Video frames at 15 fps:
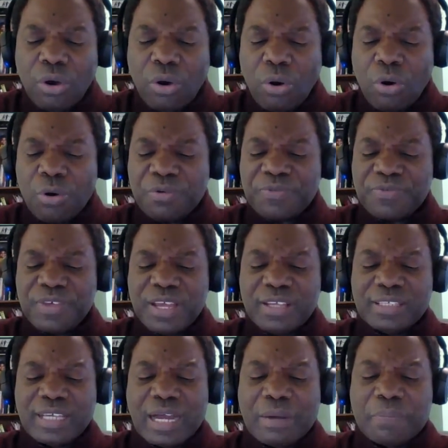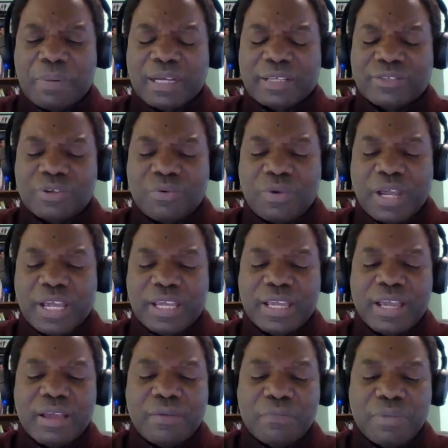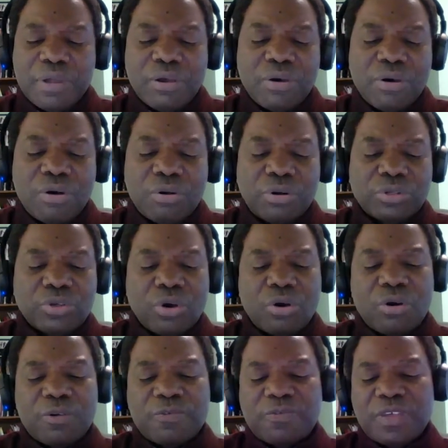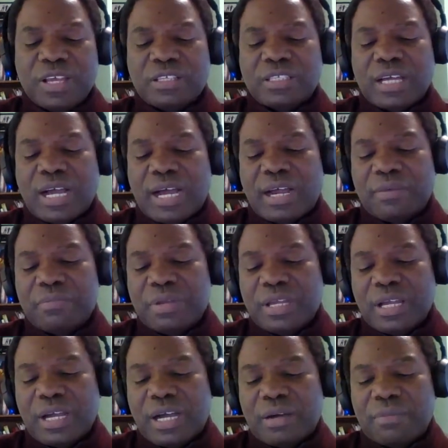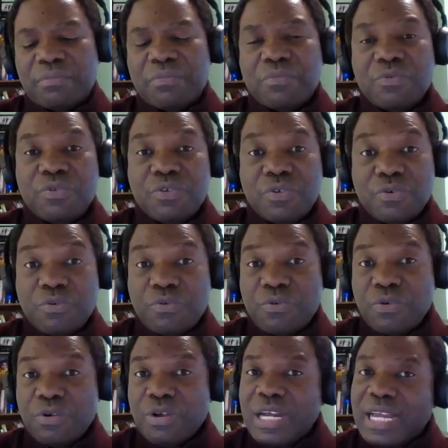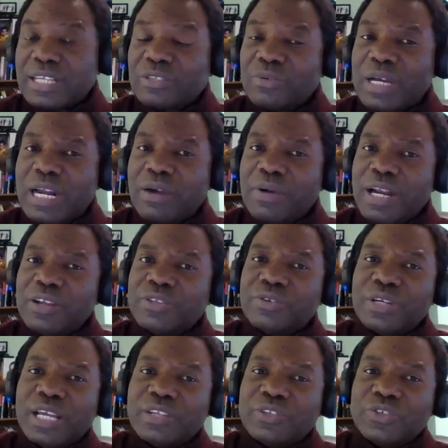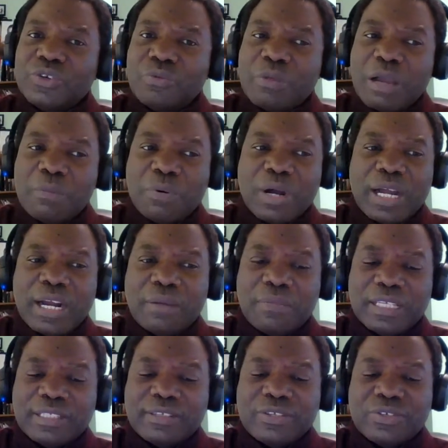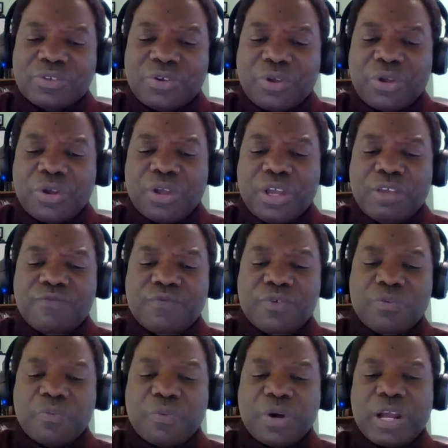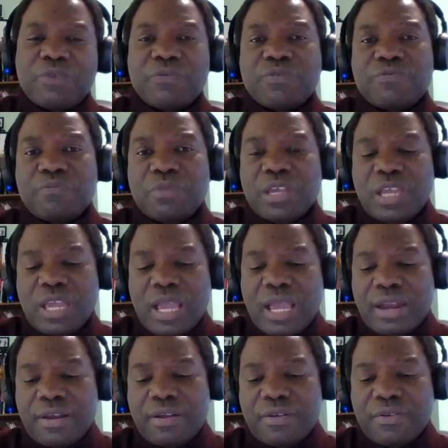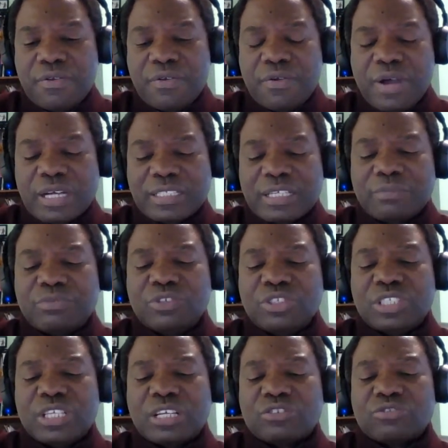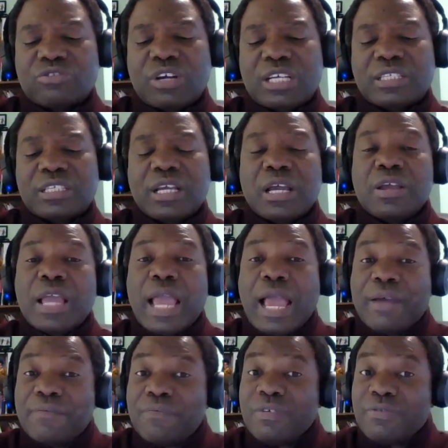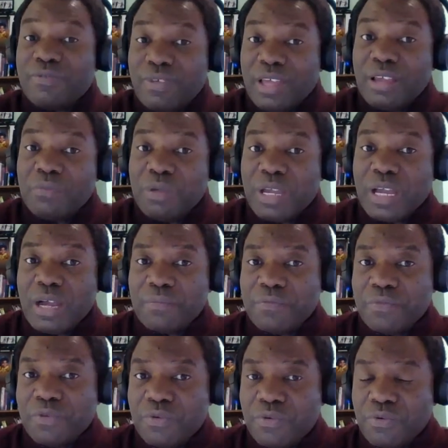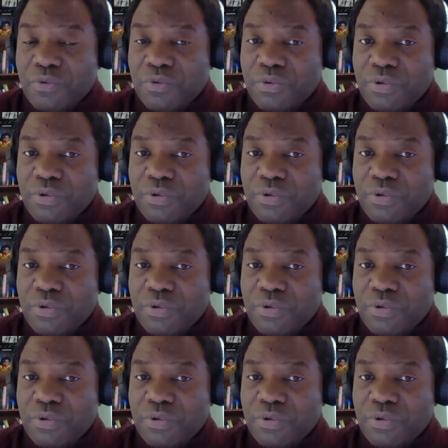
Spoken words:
All things are passed away. Behold, all things are become new. That's what I wanted to let you, my brother, my sister. If you pray with me and you accept Jesus Christ, everything become new.